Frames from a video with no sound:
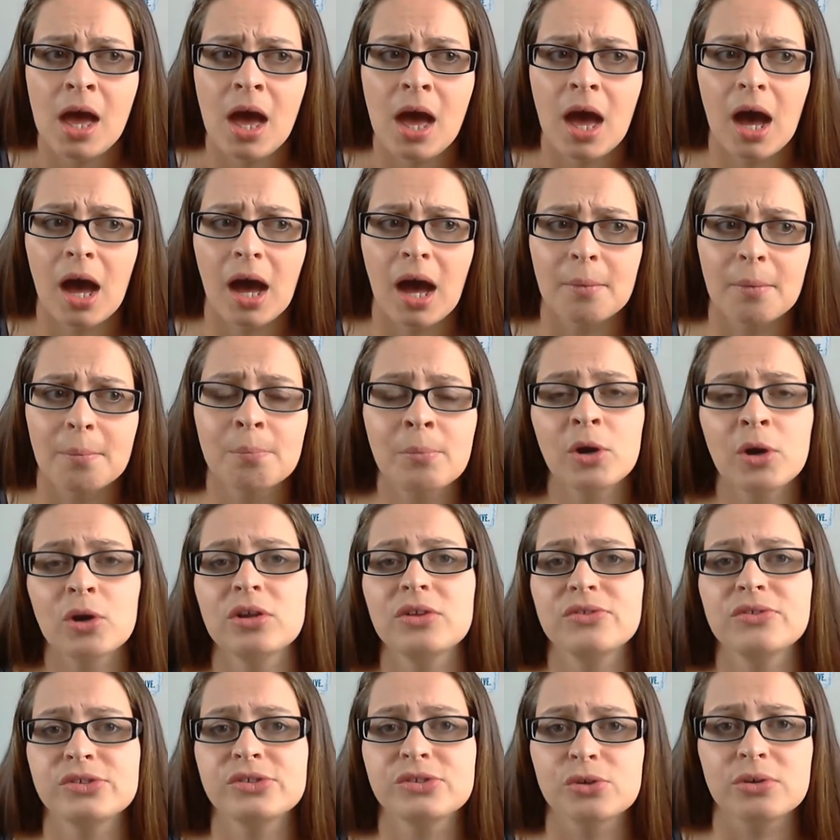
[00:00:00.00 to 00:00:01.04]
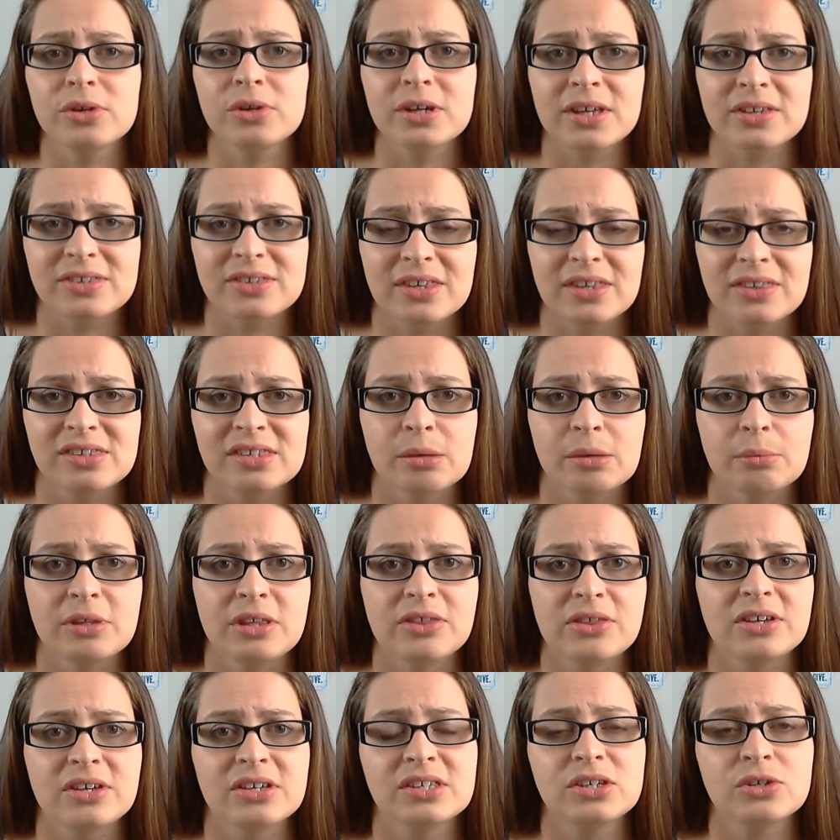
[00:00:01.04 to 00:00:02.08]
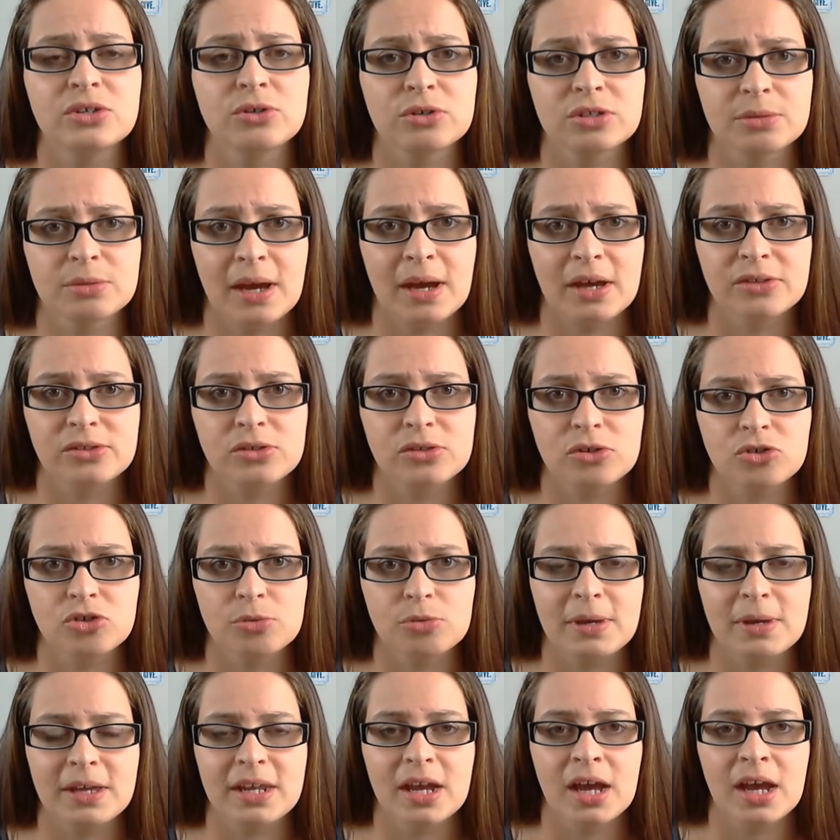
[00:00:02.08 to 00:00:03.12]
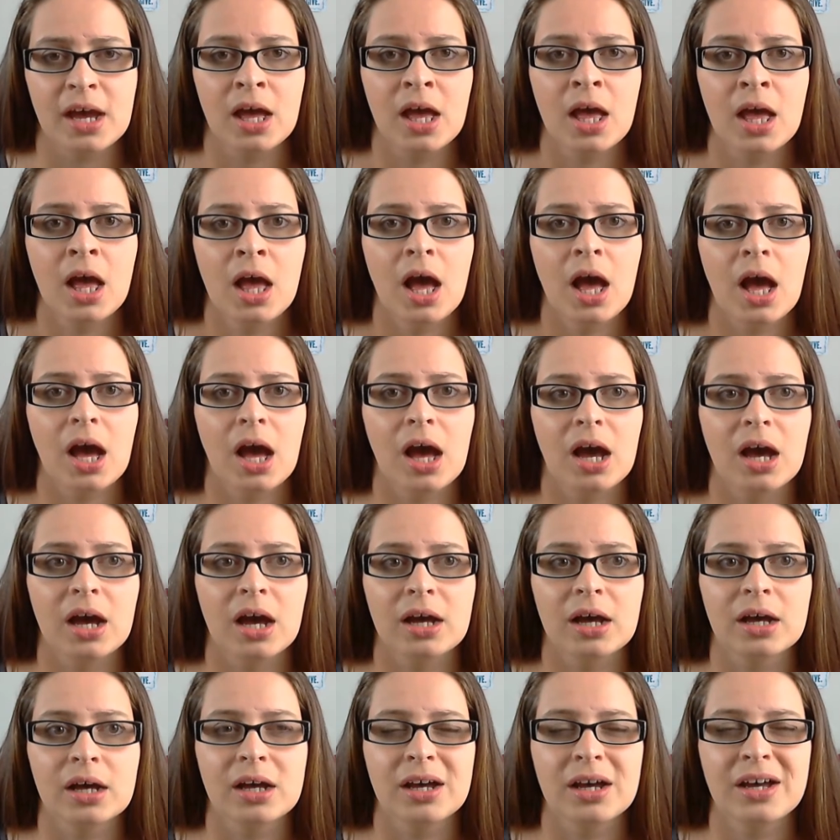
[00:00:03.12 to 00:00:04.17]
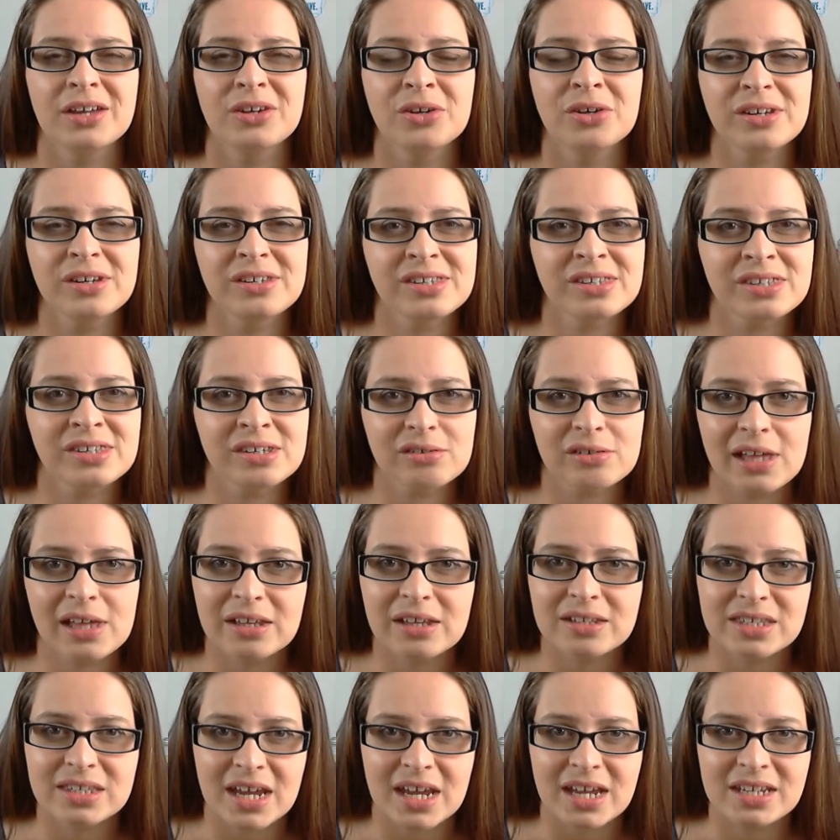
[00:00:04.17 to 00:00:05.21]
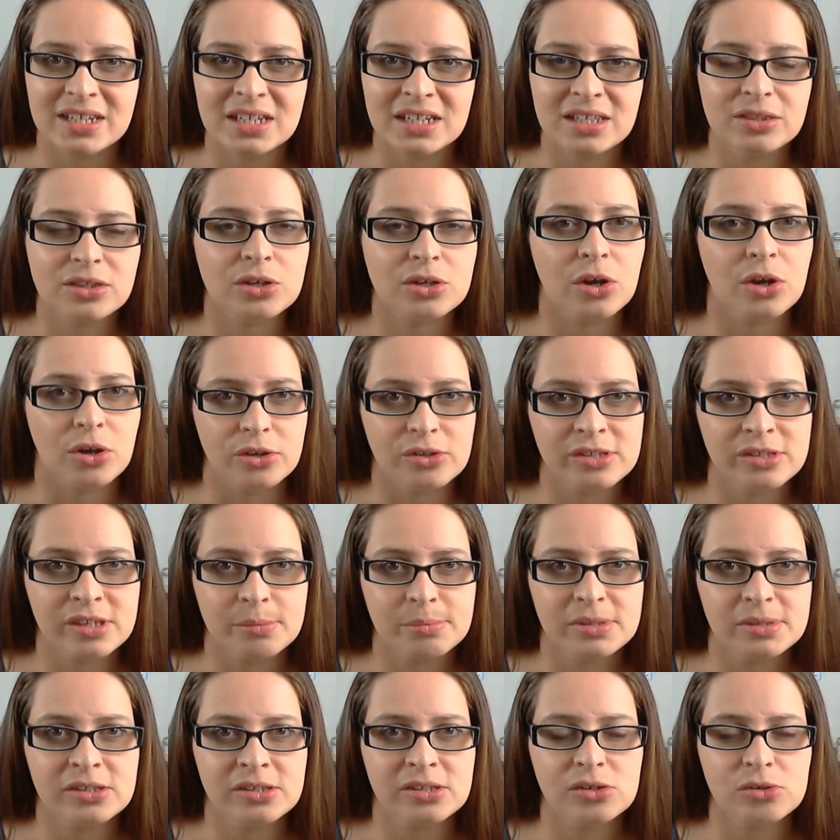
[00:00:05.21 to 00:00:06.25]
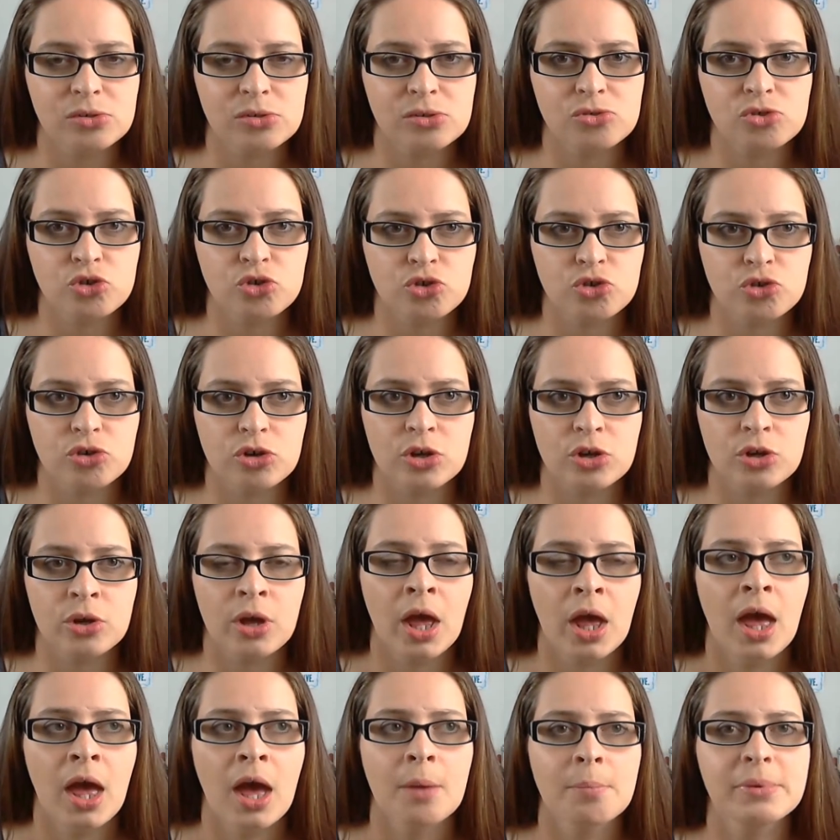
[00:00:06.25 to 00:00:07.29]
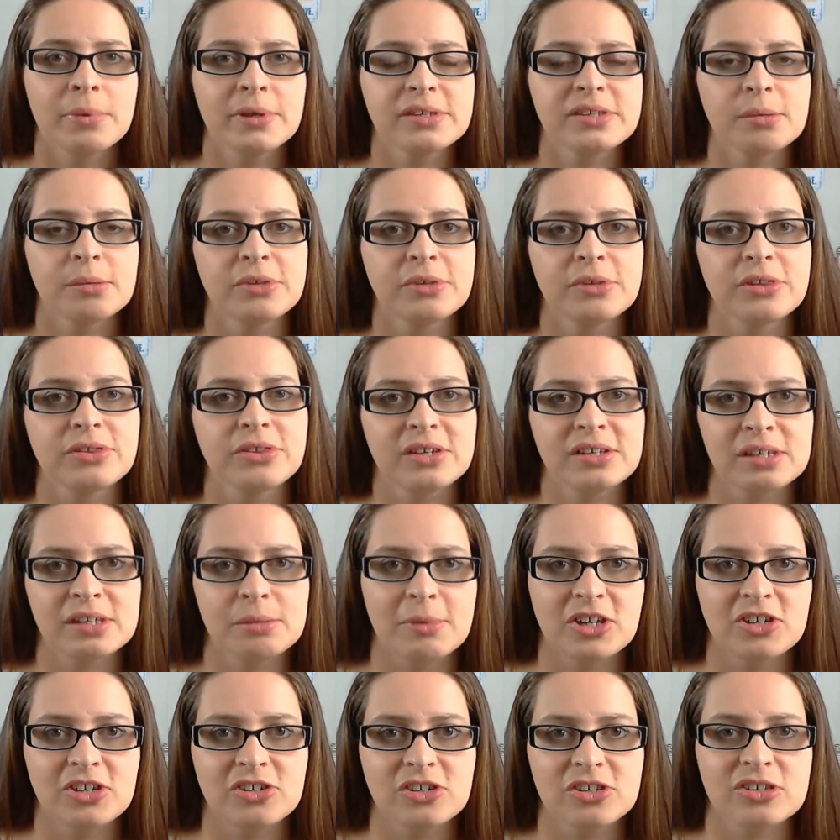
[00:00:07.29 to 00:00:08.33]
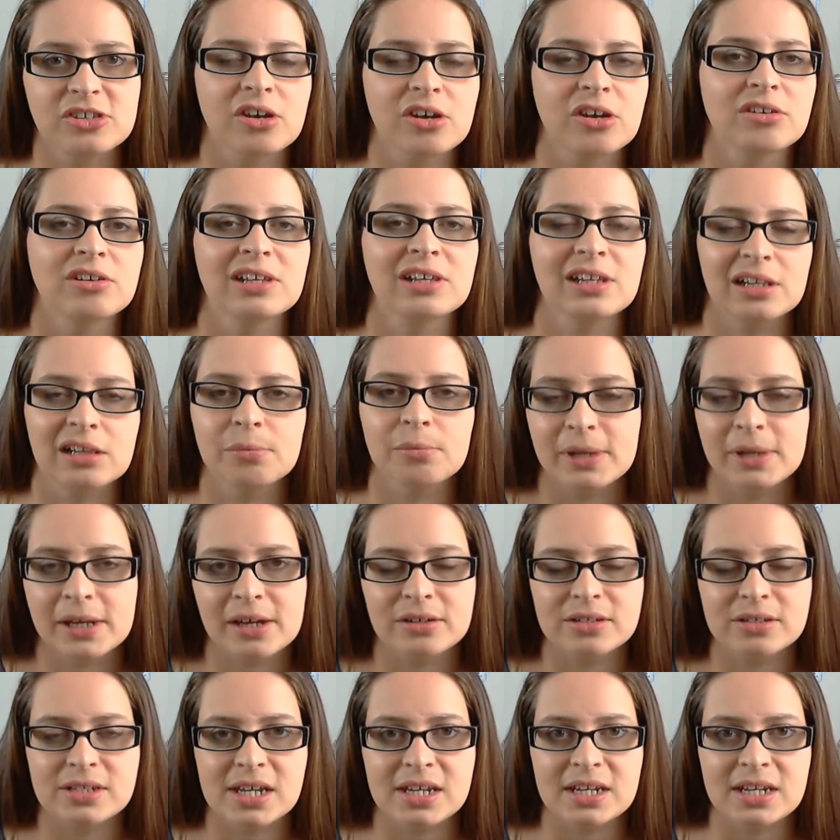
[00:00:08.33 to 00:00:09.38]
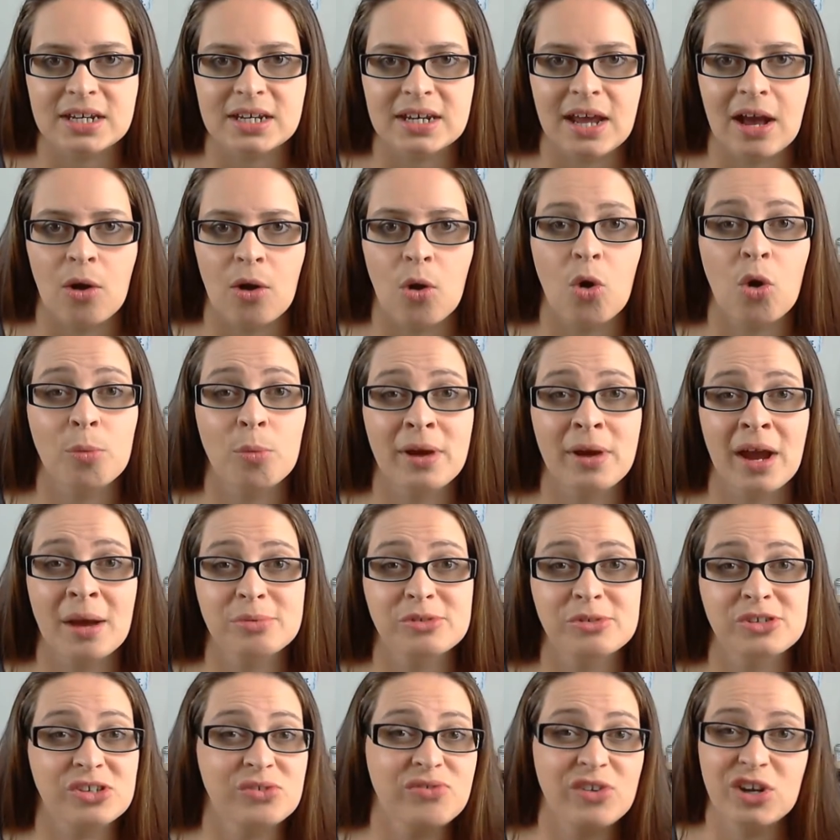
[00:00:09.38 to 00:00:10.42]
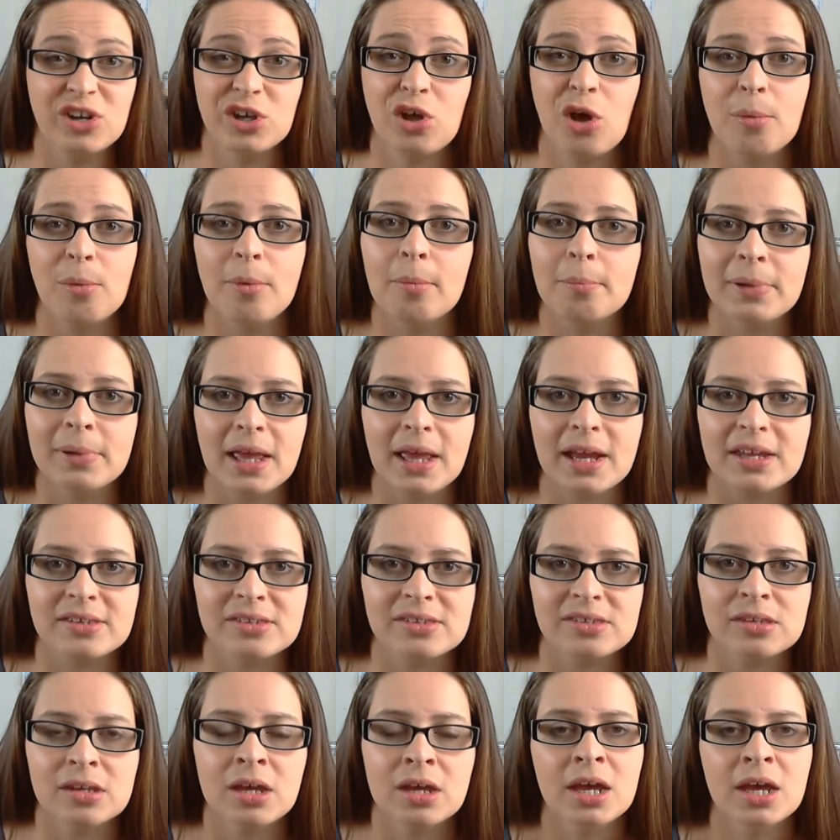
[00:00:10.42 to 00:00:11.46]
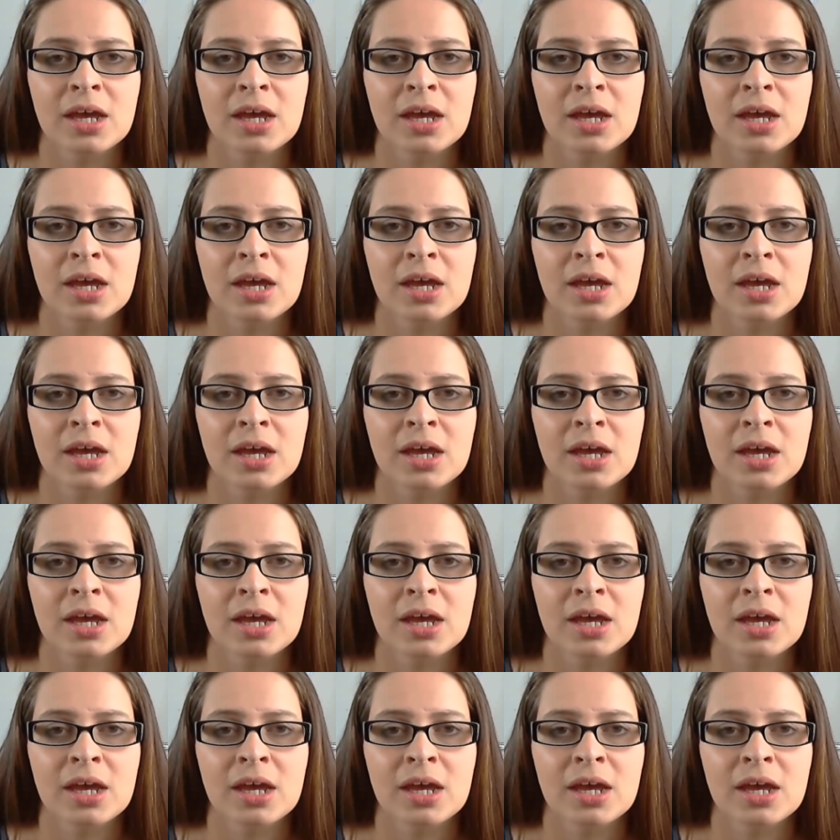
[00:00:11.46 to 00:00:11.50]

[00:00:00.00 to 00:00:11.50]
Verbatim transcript: Um, moral of the story is, then some of the things he talks about in social media uh, are not necessarily outdated. The concepts are still true, but some of the things he mentions are a little bit outdated now, or perhaps just very commonplace.